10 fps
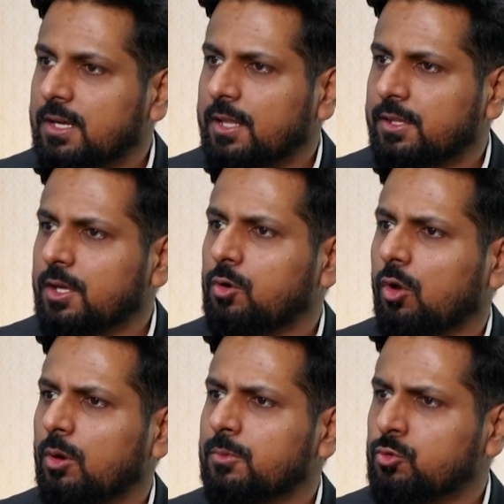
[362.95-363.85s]
I think
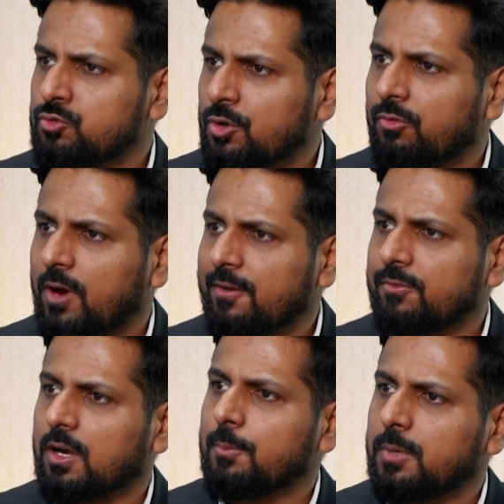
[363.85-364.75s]
Qualcomm
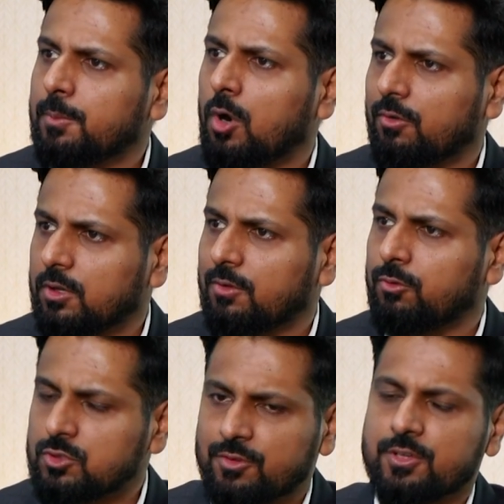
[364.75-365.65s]
205, the company brought for the
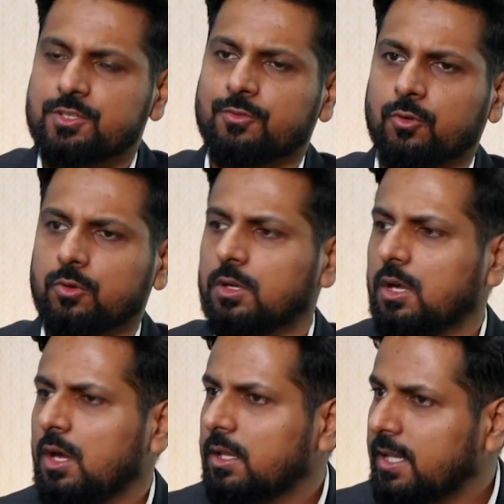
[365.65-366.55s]
4G feature phone.
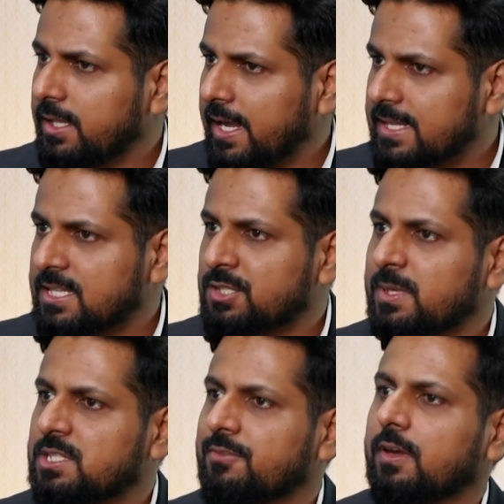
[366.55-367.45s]
Then the
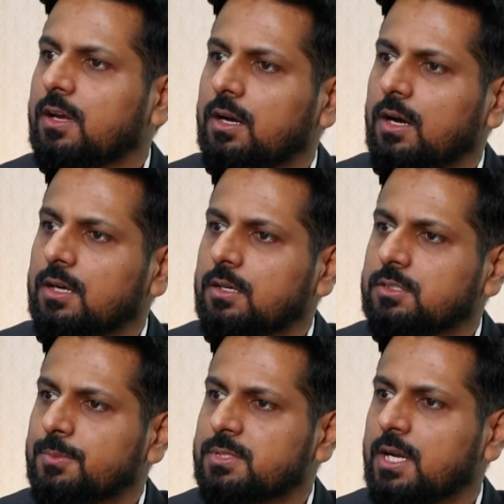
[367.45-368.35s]
SS-specific uh,
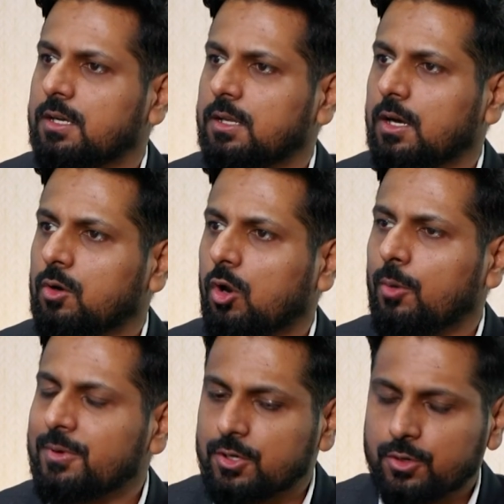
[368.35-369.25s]
chipset uh,
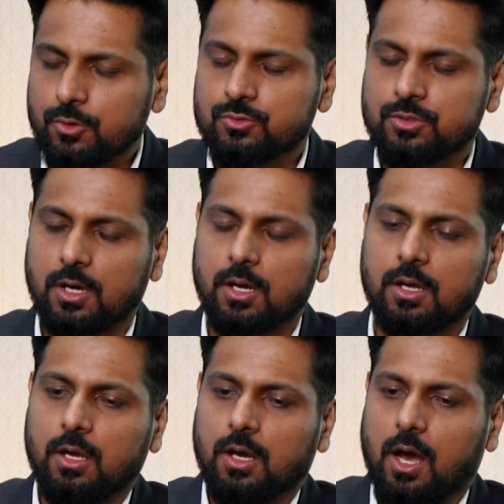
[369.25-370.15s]
Qualcomm introduced. Uh,
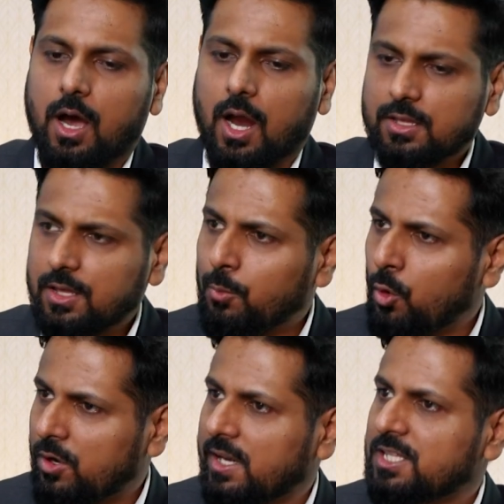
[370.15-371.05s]
are there
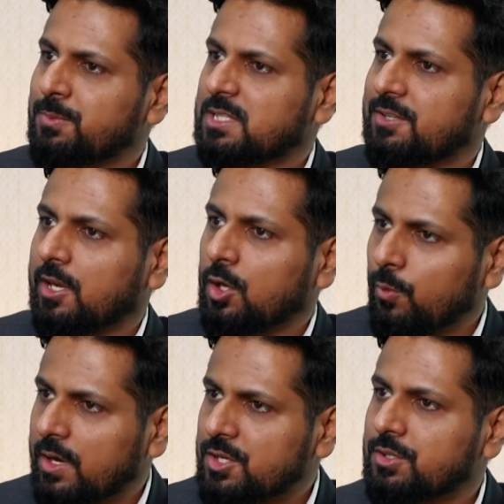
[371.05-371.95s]
more India-specific
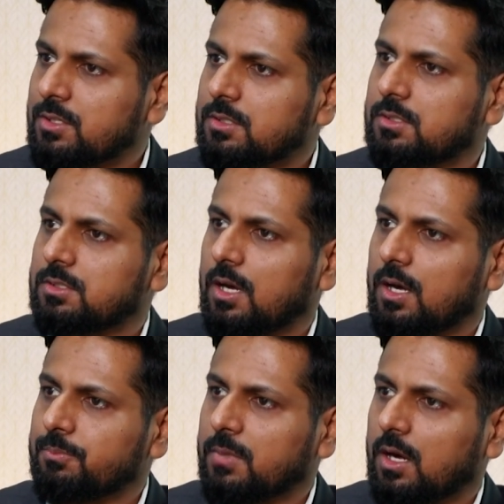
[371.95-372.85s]
innovations
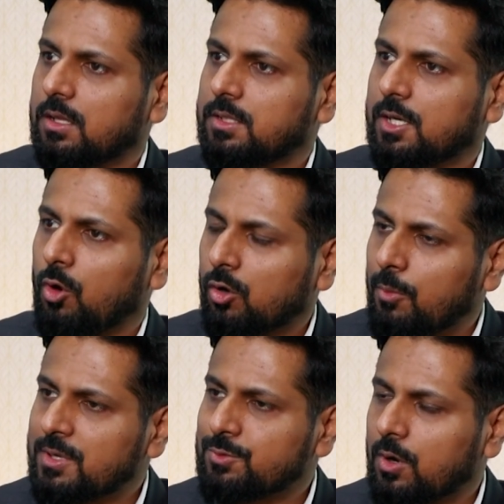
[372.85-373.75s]
uh, that
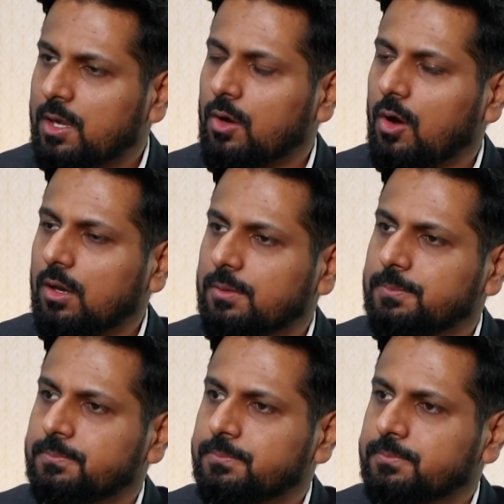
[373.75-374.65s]
Qualcomm is working on?
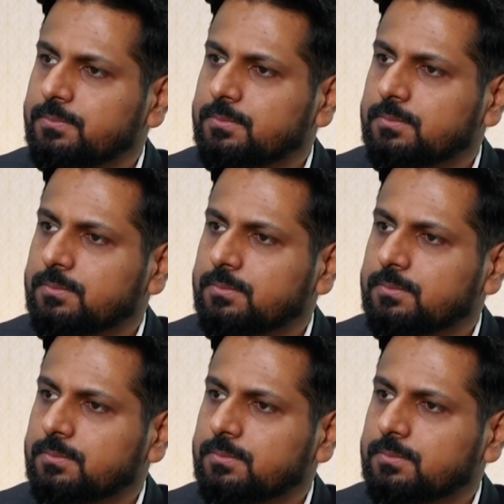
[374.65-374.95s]
A,